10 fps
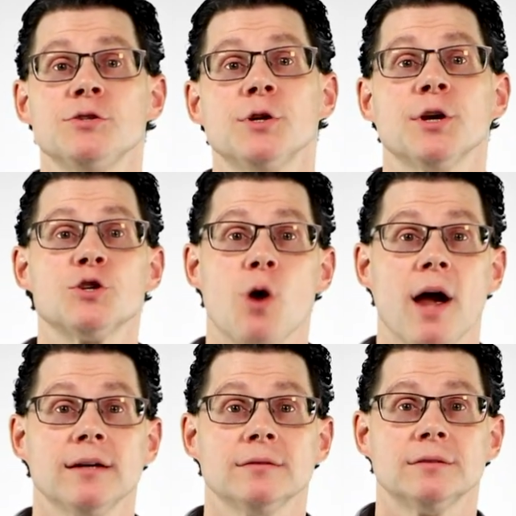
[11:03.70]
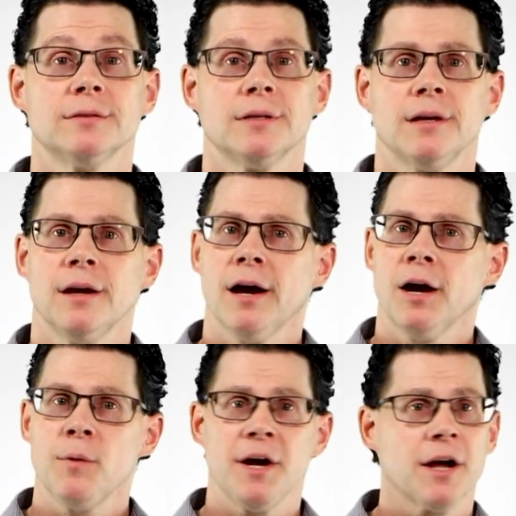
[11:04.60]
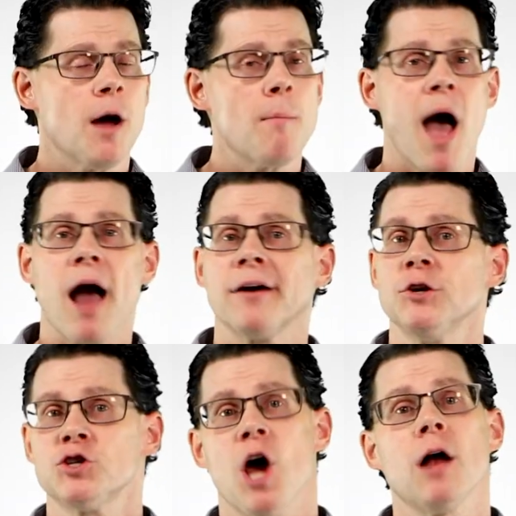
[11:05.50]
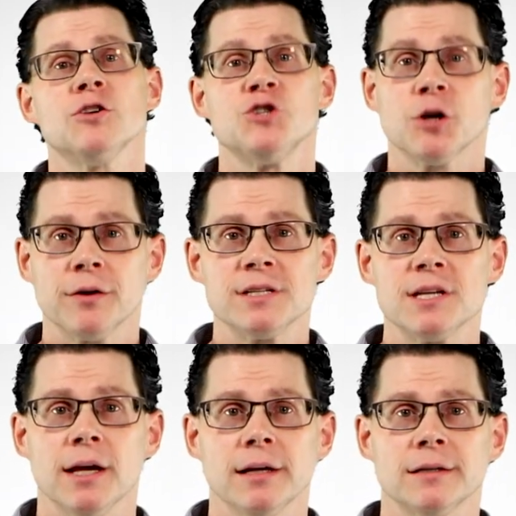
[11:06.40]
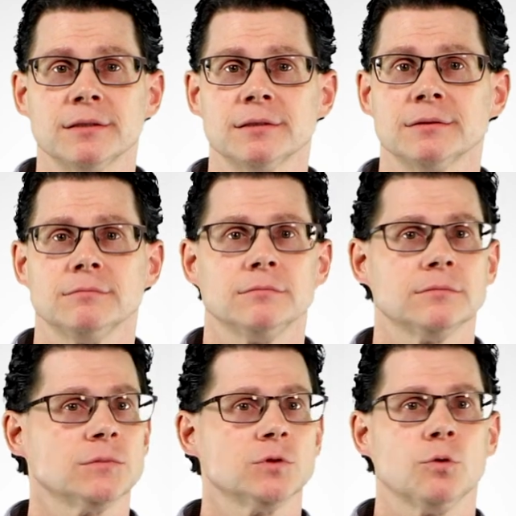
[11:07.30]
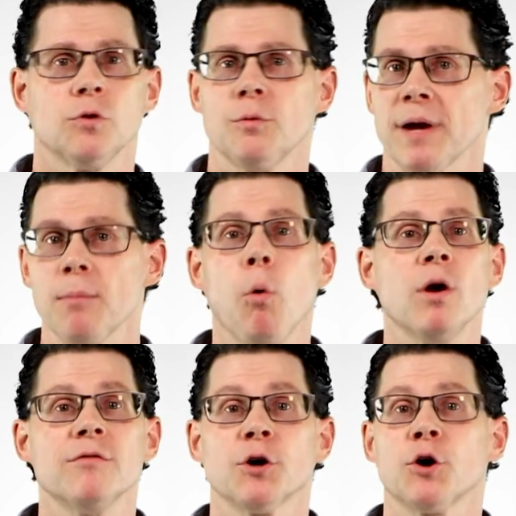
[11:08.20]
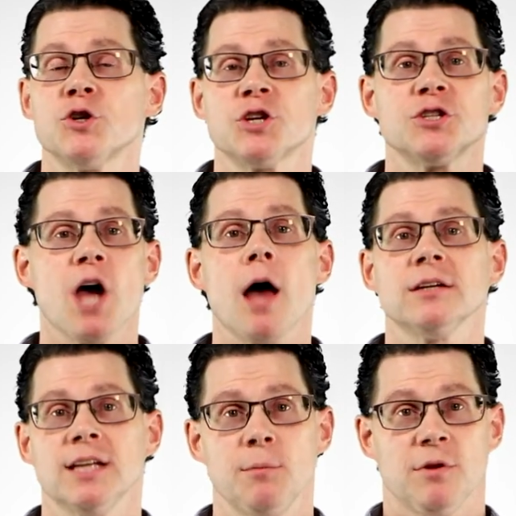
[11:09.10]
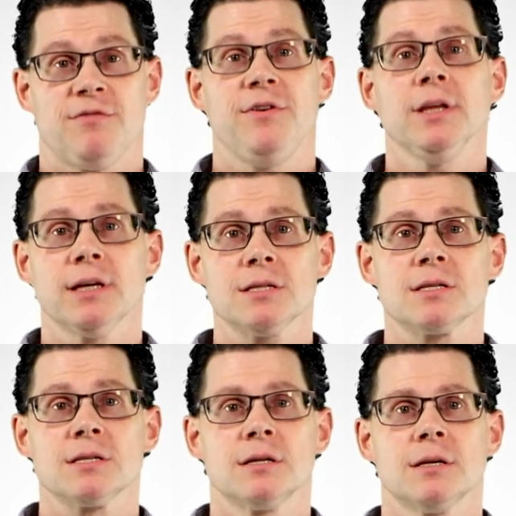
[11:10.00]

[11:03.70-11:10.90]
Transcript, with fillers: are you gonna try? Are you ready to cut back on your child's sugar intake, or make a point of encouraging your child to label their feelings?